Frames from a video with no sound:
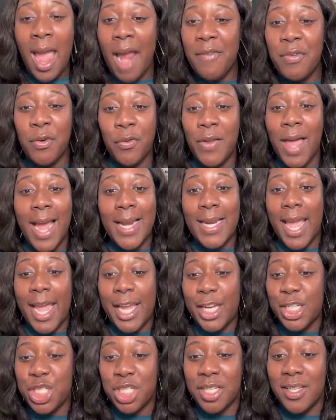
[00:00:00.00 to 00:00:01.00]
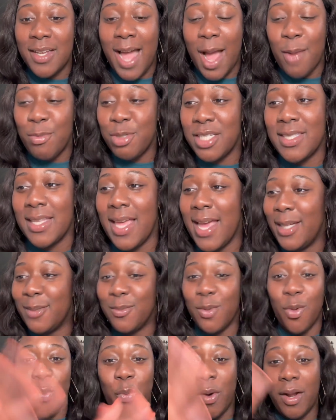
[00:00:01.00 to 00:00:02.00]
after flying to Asia, I'm just
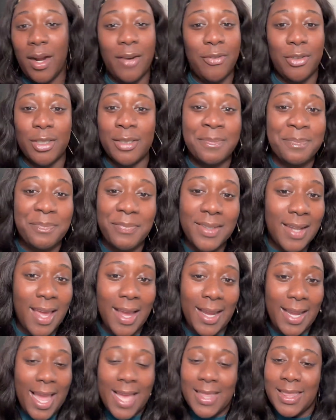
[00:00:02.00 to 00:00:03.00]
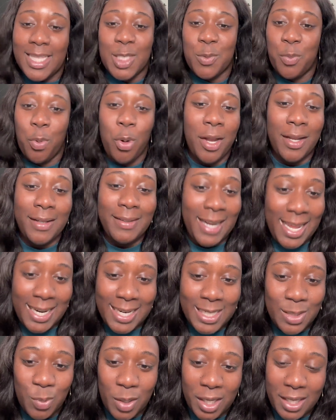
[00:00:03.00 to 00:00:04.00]
like, whatever. Like, at this point,
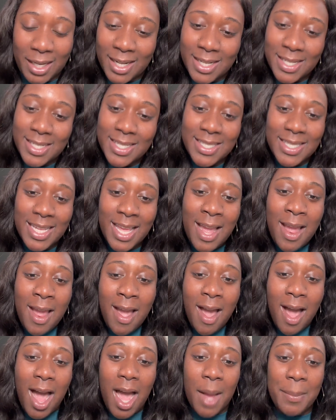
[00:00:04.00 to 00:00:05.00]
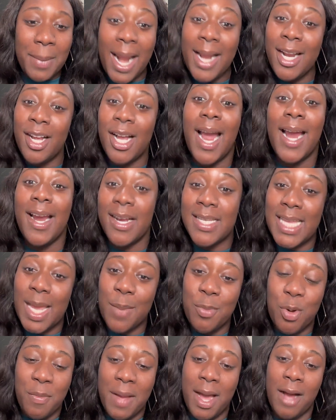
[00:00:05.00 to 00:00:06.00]
it is what it is. I hear
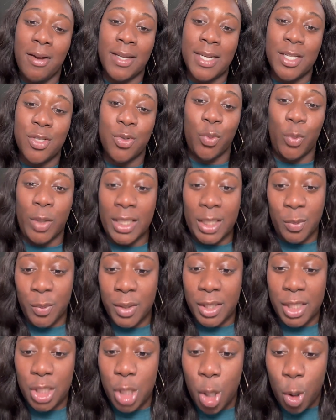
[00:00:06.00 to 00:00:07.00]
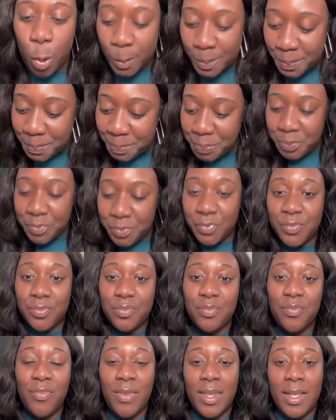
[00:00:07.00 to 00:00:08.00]
Table Mountain is really, really dope.
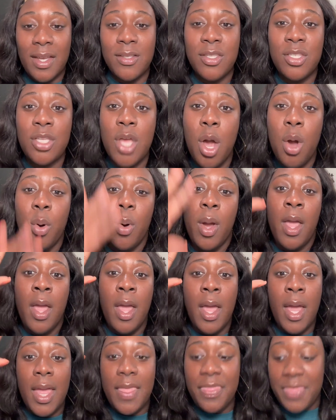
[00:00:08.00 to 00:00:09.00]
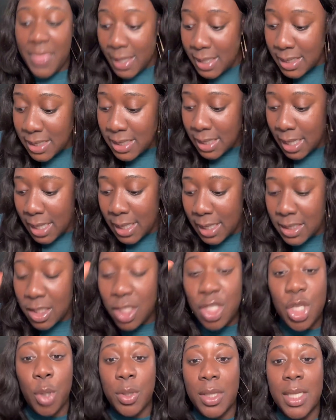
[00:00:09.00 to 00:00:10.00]
So this
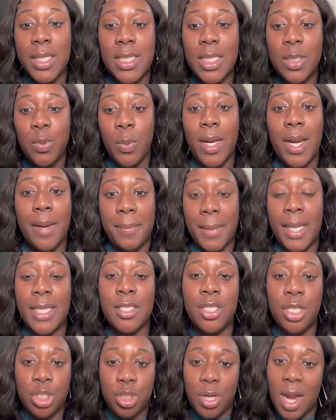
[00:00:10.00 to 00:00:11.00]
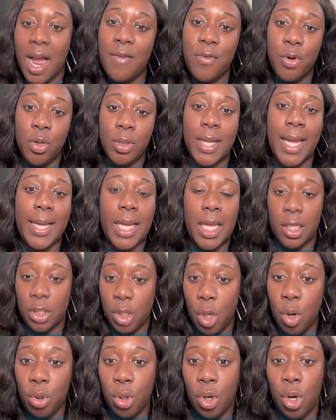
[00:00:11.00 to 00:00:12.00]
is what it means to travel like a
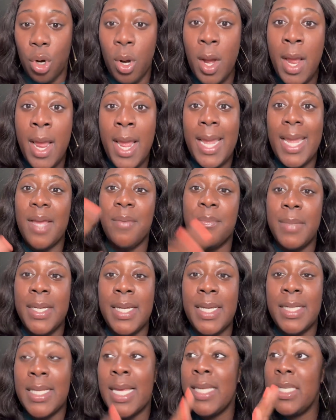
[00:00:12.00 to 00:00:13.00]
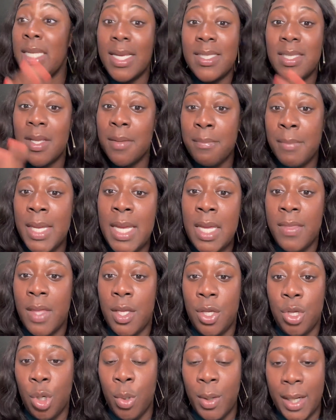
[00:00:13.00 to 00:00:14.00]
local. It doesn't mean
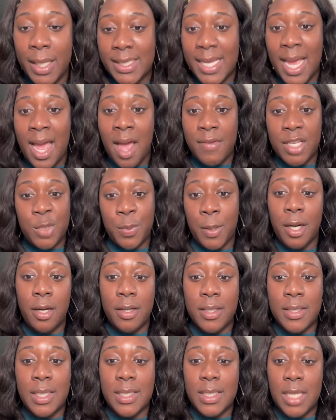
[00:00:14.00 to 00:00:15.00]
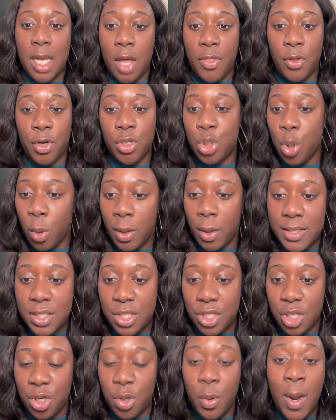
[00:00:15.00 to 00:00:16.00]
that you don't get to have experiences that other
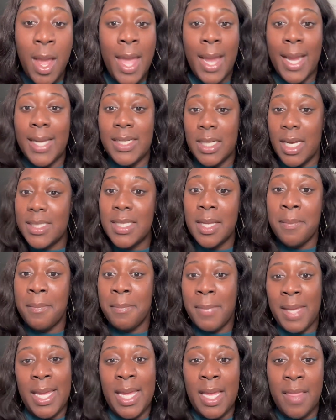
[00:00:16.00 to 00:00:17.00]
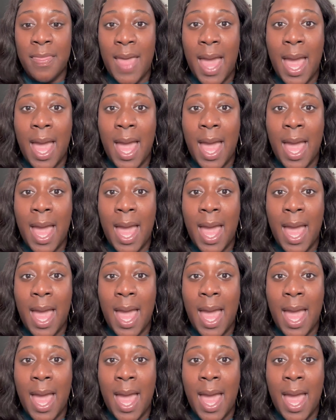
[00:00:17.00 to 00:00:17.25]
tourists do. It doesn't mean